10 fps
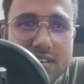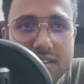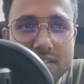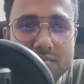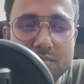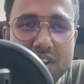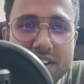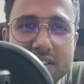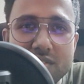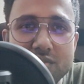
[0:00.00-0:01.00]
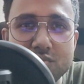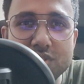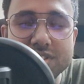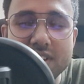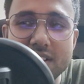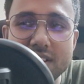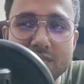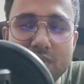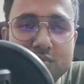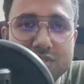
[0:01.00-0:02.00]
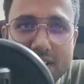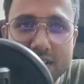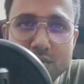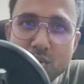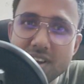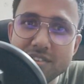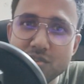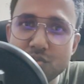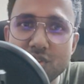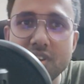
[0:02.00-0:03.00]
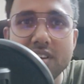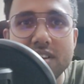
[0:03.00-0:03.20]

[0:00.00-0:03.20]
plugin which I found really cool and useful.